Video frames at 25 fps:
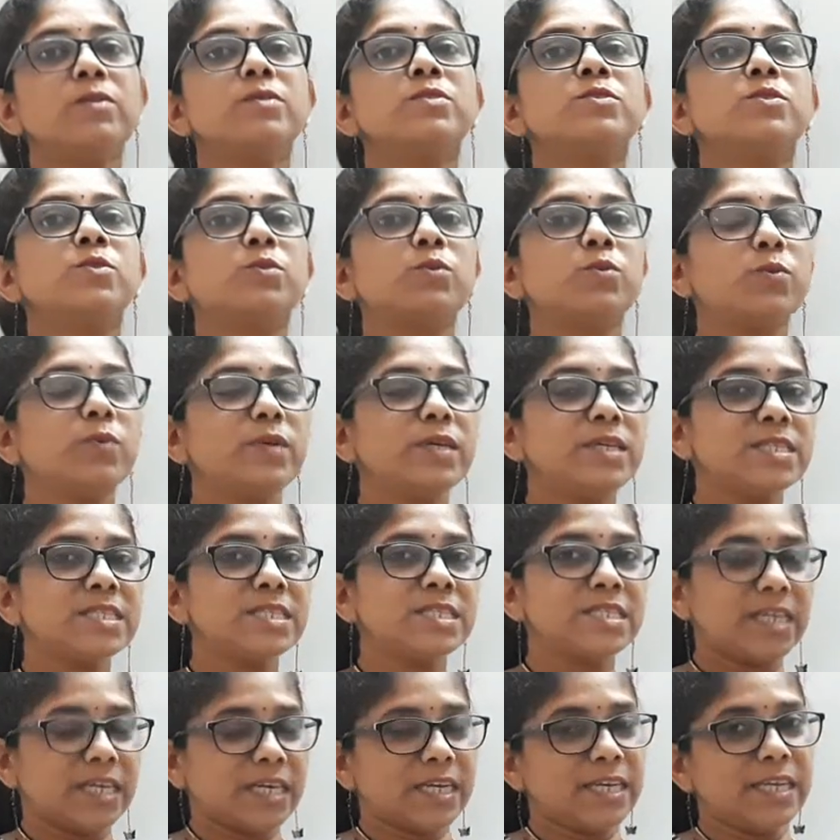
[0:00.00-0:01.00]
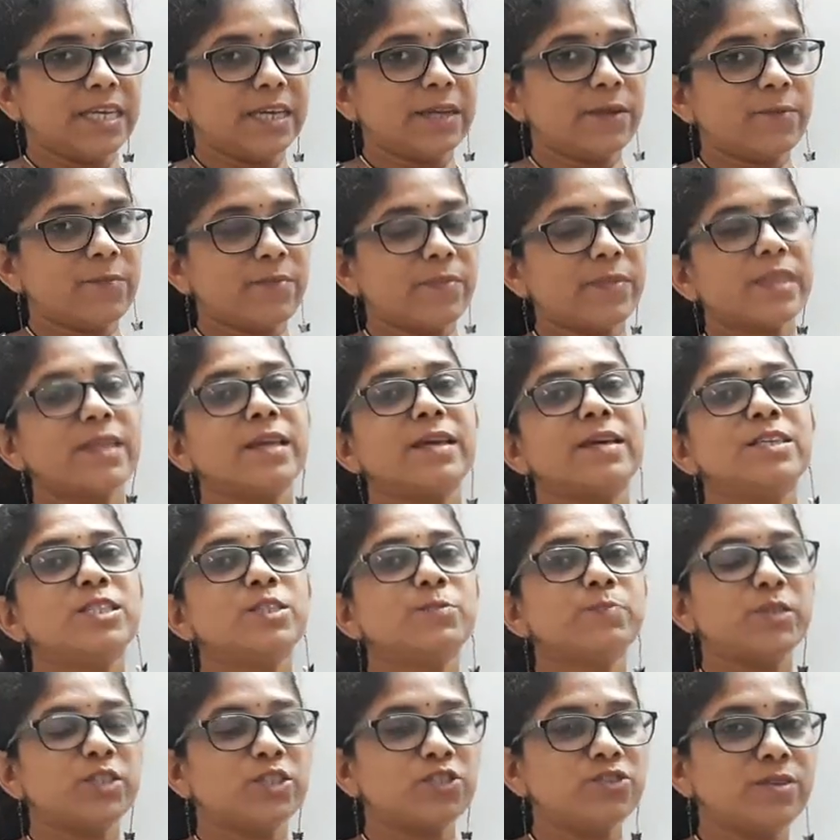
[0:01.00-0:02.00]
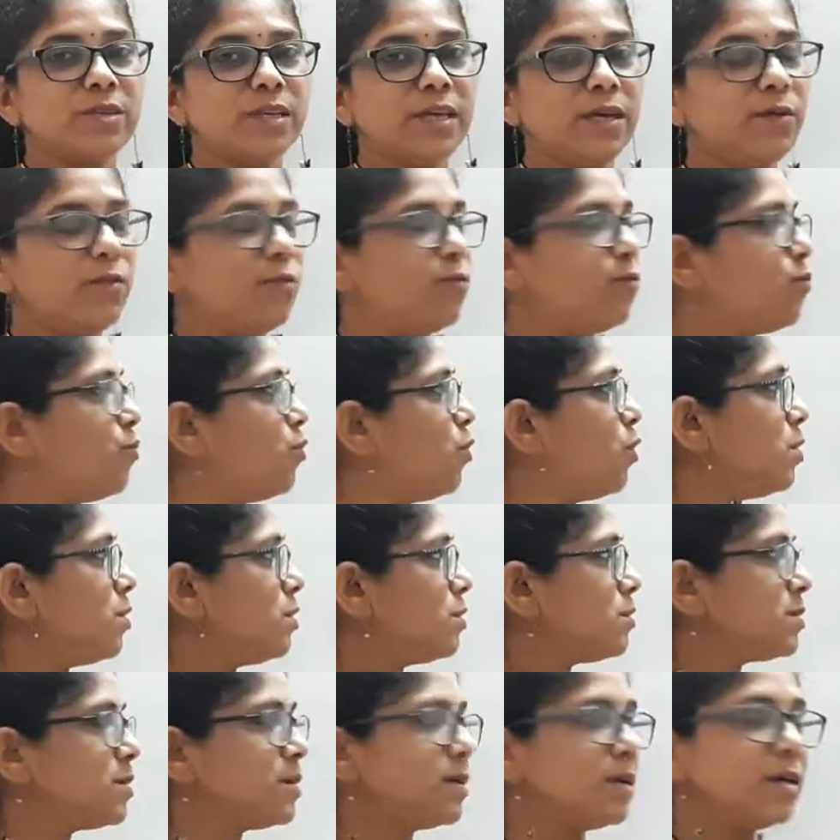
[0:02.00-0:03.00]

So today's technique is specially for